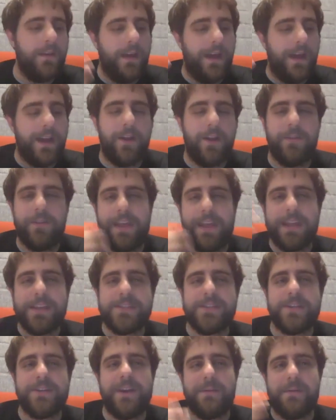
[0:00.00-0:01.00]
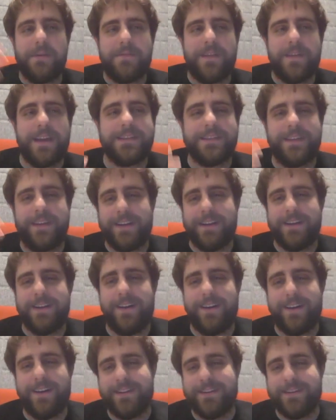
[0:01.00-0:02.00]
I don't know, the Instagram effect
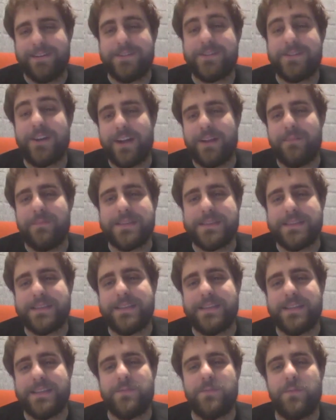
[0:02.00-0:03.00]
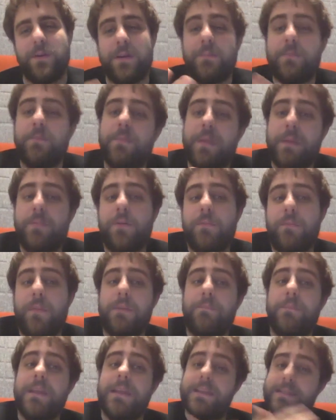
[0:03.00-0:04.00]
on starting businesses, where people
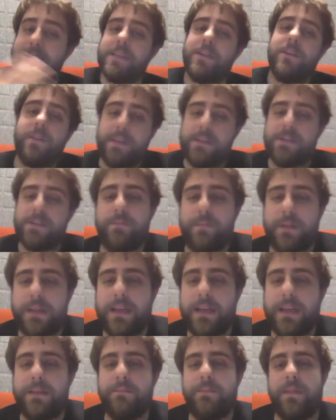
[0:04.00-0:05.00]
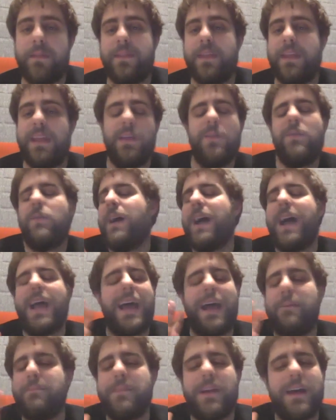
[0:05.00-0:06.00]
might be considering jumping in, but thinking,
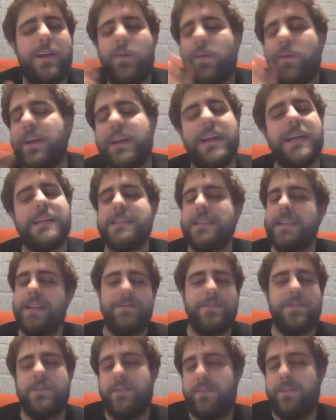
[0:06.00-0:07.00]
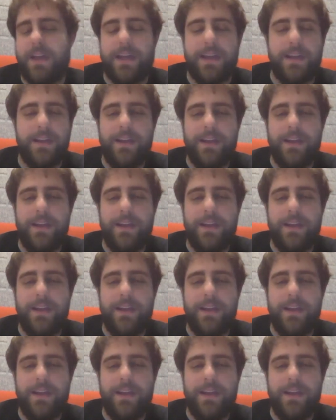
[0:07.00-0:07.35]
I'm not organized enough to do that.